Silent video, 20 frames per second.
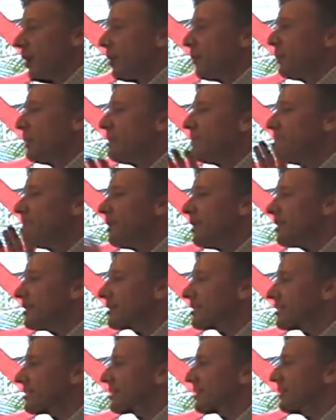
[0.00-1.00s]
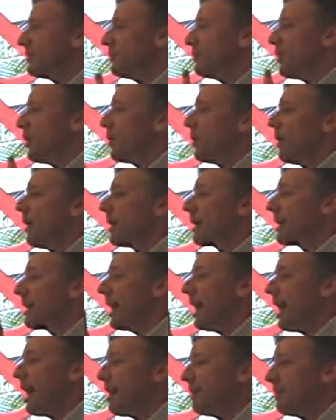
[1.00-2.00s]
We must, you know,
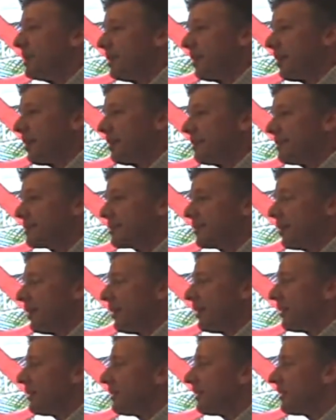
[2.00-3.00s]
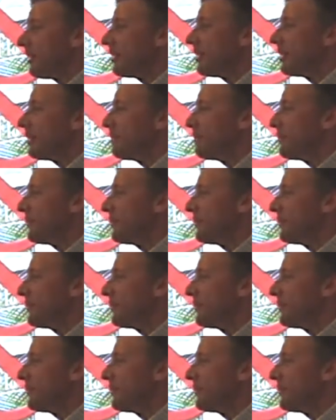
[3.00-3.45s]
accommodate the,